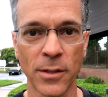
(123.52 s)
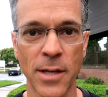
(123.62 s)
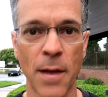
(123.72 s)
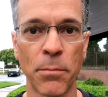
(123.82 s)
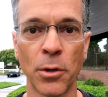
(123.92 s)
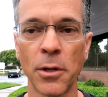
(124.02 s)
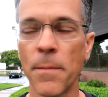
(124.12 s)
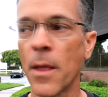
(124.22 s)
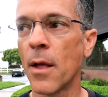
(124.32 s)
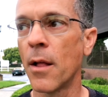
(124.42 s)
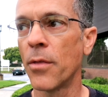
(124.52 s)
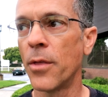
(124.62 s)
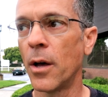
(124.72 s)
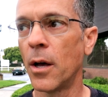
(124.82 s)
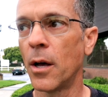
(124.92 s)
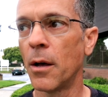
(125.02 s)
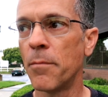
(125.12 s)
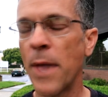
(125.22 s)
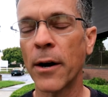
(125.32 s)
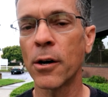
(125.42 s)
example,
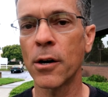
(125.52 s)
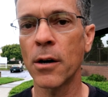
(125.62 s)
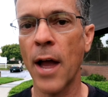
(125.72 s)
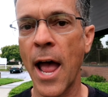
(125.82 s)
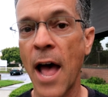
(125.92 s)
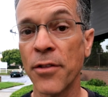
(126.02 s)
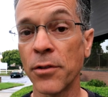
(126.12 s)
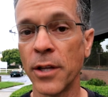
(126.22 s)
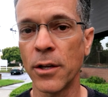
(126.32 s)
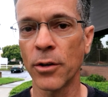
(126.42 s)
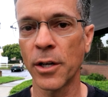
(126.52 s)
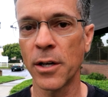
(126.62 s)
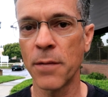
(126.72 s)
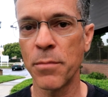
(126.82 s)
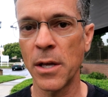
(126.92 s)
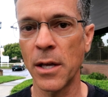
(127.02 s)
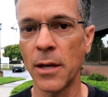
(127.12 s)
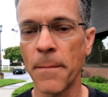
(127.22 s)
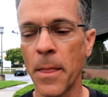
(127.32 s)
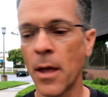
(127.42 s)
the better athlete you're gonna
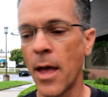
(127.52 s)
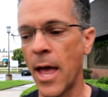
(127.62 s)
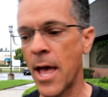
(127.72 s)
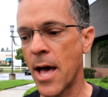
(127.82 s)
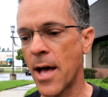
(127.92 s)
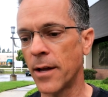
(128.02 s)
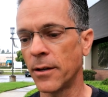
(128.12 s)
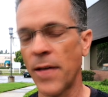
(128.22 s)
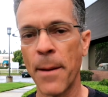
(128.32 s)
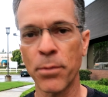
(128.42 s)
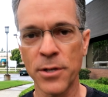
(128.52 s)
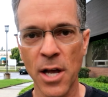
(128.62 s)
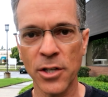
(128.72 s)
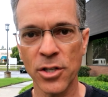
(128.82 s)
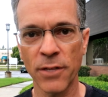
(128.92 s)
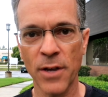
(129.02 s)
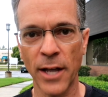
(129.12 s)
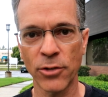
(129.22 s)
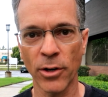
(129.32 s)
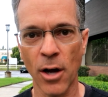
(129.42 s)
be. And that production of
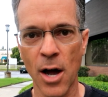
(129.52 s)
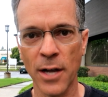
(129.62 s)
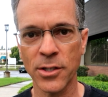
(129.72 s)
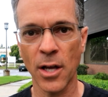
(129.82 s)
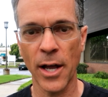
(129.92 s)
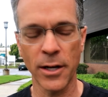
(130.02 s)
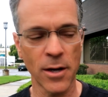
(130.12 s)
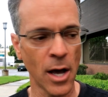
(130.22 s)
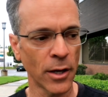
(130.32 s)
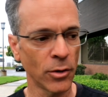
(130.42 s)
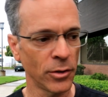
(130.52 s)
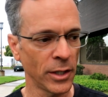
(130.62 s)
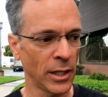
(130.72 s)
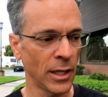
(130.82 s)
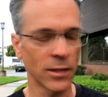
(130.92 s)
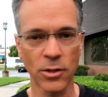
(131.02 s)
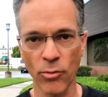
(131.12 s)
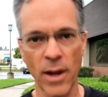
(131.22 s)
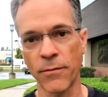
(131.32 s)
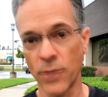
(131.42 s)
nitric oxide not only is
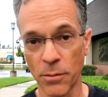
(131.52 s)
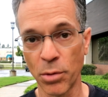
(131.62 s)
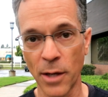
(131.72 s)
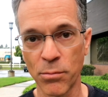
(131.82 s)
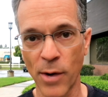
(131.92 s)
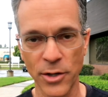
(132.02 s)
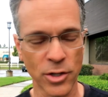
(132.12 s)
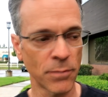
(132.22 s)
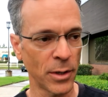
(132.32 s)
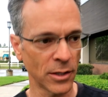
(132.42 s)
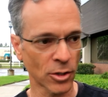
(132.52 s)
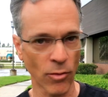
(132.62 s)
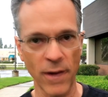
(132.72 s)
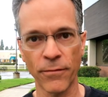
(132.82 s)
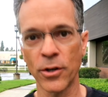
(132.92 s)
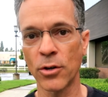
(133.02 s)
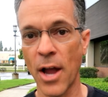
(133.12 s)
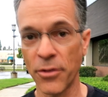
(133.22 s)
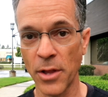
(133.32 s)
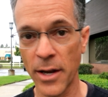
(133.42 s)
great for your blood pressure, but it's great for your
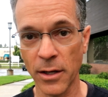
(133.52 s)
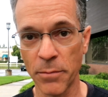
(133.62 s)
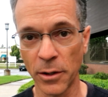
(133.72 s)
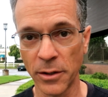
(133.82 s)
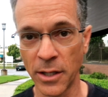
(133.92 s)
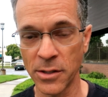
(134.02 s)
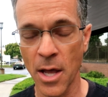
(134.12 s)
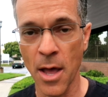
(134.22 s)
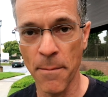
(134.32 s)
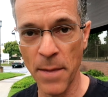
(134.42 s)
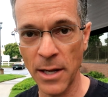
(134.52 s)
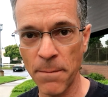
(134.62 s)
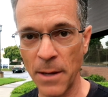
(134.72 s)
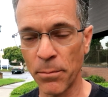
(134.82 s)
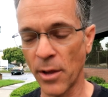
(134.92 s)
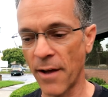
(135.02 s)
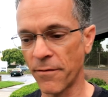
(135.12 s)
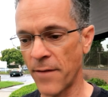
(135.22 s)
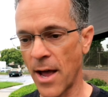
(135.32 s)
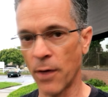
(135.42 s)
athletic abilities. Many people
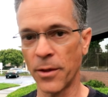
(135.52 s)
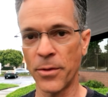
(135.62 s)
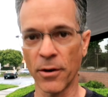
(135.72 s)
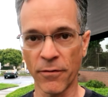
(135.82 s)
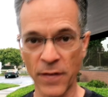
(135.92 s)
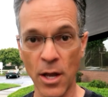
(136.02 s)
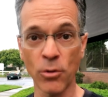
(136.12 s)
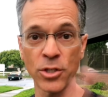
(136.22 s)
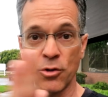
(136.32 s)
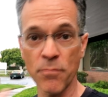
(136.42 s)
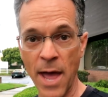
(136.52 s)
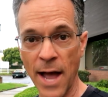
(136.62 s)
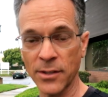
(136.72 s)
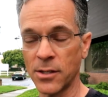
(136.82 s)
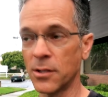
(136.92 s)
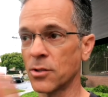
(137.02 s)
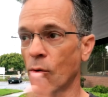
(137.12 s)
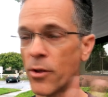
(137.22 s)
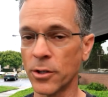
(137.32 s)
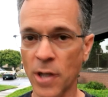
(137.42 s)
have found that their VO2 maxes,
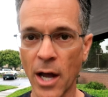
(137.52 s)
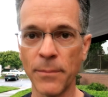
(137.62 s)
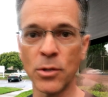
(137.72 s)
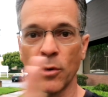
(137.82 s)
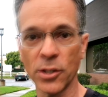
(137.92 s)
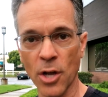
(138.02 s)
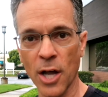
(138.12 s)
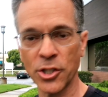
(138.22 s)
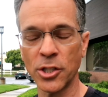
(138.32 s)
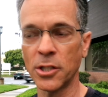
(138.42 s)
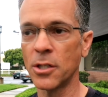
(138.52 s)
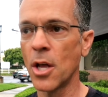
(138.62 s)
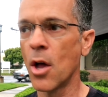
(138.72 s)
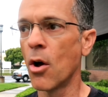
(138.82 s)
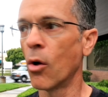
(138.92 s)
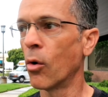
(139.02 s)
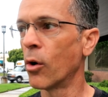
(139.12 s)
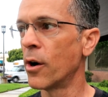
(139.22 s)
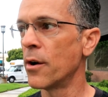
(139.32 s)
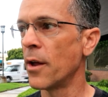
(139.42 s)
or their time to exhaustion,
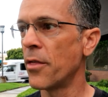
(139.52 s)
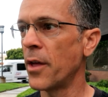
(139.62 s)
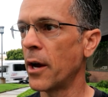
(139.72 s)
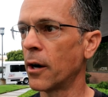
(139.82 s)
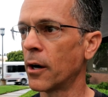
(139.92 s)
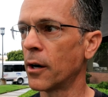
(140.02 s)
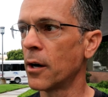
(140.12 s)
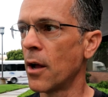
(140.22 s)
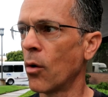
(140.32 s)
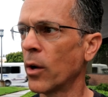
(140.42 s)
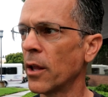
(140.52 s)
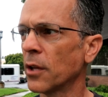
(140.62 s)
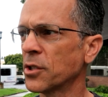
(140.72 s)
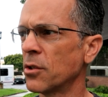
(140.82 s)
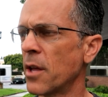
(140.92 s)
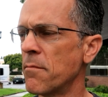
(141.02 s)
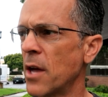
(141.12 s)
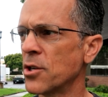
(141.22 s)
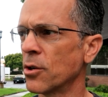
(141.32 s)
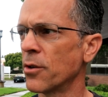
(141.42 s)
or their, what else do they
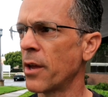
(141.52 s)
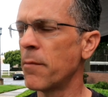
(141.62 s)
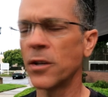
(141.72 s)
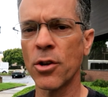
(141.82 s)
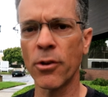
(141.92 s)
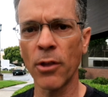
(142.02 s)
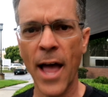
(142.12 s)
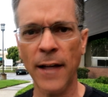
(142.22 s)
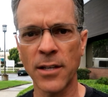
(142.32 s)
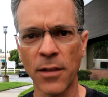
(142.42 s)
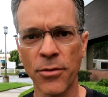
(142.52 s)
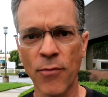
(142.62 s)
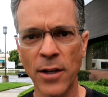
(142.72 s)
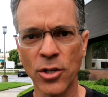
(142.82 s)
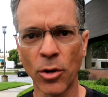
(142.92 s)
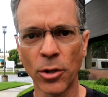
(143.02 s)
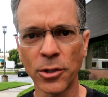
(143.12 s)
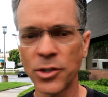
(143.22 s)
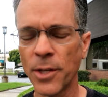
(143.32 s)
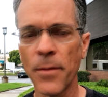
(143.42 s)
measure? They measure their lactate
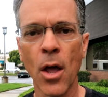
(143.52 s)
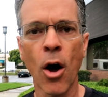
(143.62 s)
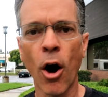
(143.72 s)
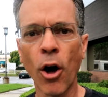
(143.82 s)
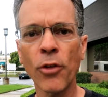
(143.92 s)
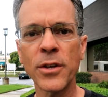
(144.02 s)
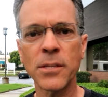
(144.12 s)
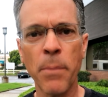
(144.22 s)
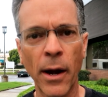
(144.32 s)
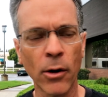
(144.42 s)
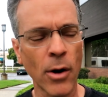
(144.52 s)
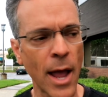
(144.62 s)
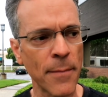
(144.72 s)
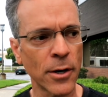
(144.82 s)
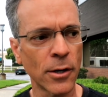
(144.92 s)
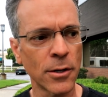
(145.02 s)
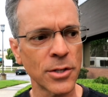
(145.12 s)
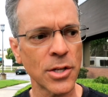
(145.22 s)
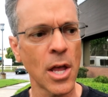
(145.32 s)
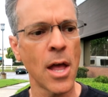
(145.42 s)
thresholds. All these
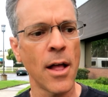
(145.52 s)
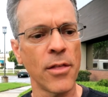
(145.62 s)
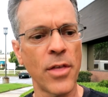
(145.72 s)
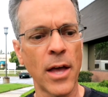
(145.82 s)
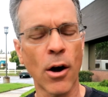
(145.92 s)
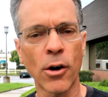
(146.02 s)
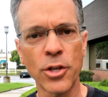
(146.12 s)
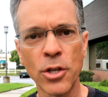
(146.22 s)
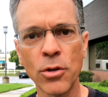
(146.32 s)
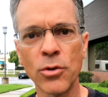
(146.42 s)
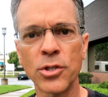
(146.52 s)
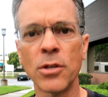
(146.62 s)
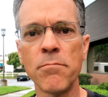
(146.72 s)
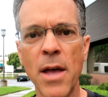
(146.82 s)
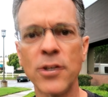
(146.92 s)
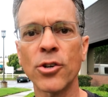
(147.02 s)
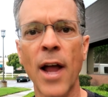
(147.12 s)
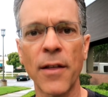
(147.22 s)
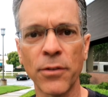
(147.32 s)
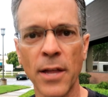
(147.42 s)
parameters that are used to measure
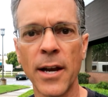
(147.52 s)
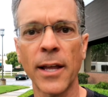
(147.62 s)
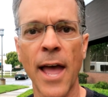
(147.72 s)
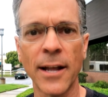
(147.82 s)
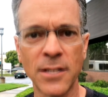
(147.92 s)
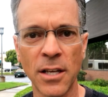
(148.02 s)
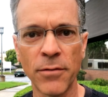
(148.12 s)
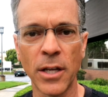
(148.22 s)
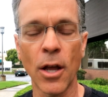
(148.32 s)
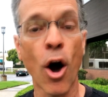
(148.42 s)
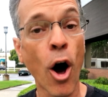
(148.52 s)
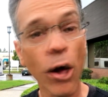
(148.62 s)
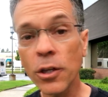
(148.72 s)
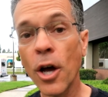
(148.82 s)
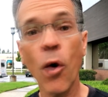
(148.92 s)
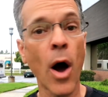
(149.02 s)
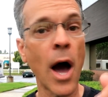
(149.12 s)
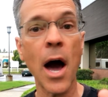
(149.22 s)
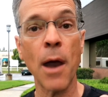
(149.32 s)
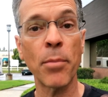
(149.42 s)
athletic activity all go
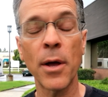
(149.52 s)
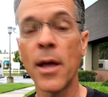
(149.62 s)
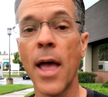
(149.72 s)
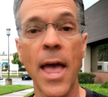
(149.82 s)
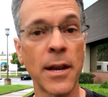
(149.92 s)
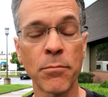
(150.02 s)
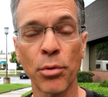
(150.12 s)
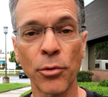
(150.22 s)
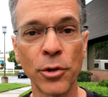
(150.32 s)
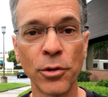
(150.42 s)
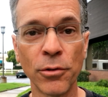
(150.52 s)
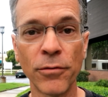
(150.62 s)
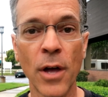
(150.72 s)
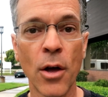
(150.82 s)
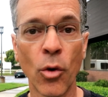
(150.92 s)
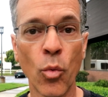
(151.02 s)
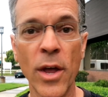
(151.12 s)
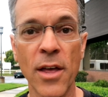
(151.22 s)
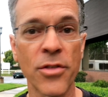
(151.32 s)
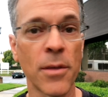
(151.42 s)
up and improve
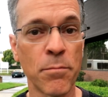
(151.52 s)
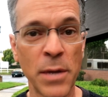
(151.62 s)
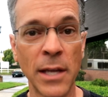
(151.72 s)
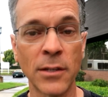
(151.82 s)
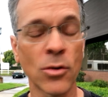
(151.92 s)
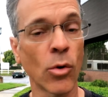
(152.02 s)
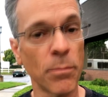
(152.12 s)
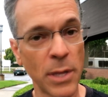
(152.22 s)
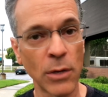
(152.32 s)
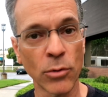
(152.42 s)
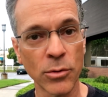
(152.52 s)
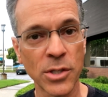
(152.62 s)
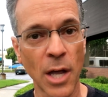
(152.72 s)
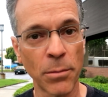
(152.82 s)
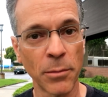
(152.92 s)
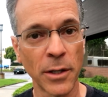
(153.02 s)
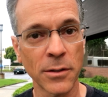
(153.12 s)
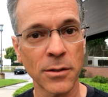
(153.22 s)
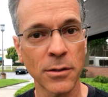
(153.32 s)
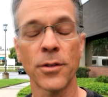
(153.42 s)
with beets or beetroot
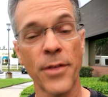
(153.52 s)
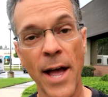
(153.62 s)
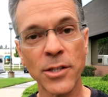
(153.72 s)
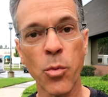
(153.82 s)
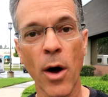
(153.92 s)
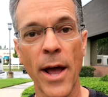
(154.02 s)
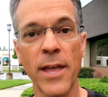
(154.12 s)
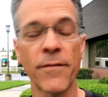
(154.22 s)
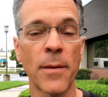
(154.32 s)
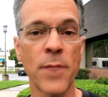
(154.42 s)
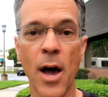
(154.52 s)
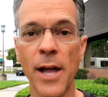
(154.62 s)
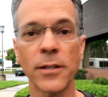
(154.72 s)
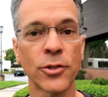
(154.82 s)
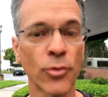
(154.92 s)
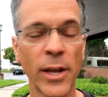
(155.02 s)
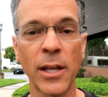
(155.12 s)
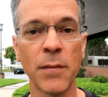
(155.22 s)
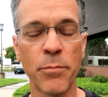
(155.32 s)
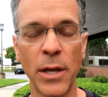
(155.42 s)
supplements. So that's why, if I'm not
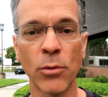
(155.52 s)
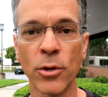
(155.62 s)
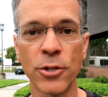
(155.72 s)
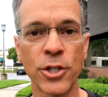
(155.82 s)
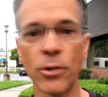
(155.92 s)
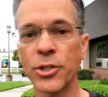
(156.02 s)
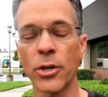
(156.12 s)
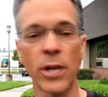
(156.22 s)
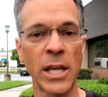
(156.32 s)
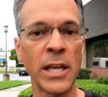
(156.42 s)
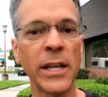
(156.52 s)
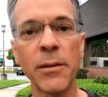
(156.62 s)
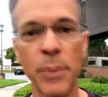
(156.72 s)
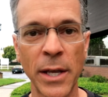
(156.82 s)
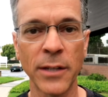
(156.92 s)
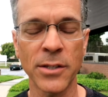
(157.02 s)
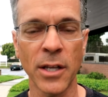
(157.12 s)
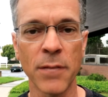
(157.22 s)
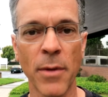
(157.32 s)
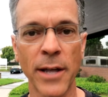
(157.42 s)
drinking beetroot juice or eating beets
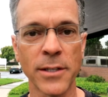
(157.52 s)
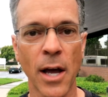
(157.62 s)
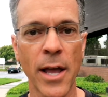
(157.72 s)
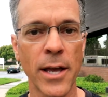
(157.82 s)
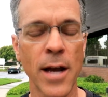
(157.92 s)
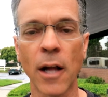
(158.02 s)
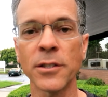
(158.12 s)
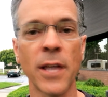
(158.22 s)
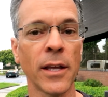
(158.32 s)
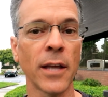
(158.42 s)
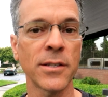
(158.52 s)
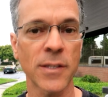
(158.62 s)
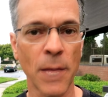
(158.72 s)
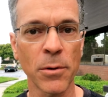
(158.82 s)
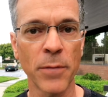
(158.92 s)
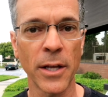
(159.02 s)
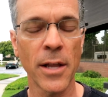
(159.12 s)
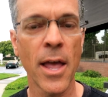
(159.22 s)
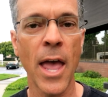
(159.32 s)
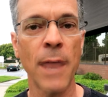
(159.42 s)
in my diet, I'll take a supplement.
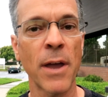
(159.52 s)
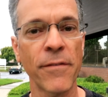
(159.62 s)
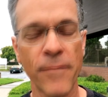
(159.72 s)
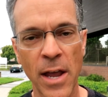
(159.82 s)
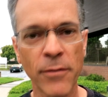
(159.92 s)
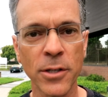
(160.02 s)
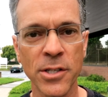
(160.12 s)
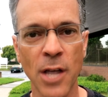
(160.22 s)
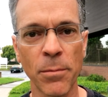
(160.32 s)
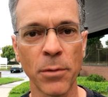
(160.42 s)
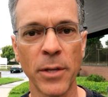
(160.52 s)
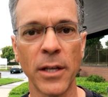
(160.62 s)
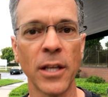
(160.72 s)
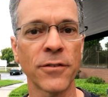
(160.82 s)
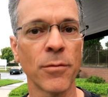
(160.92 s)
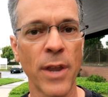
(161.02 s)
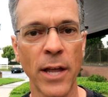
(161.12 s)
And my favorite supplement is from